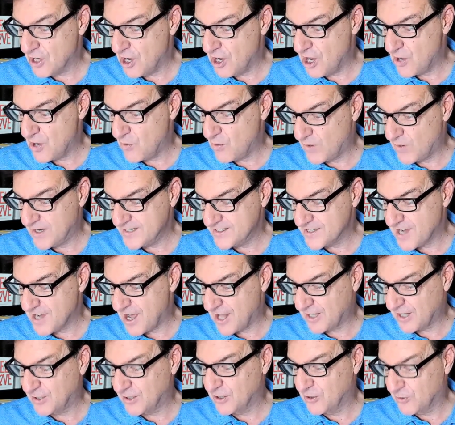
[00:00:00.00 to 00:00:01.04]
Tall,
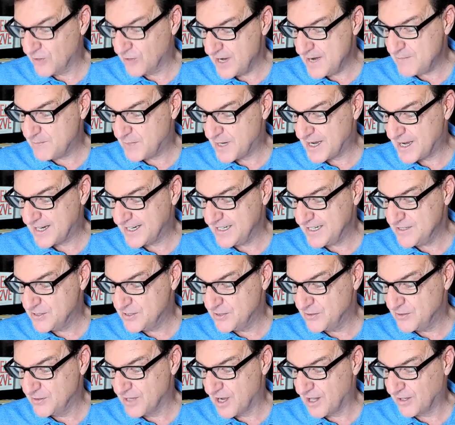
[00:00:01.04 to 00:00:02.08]
$1. Great body,
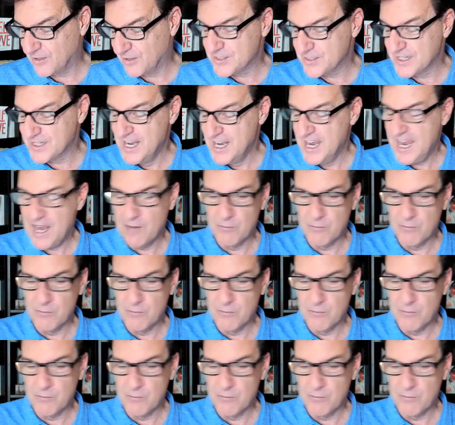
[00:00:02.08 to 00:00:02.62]
$2.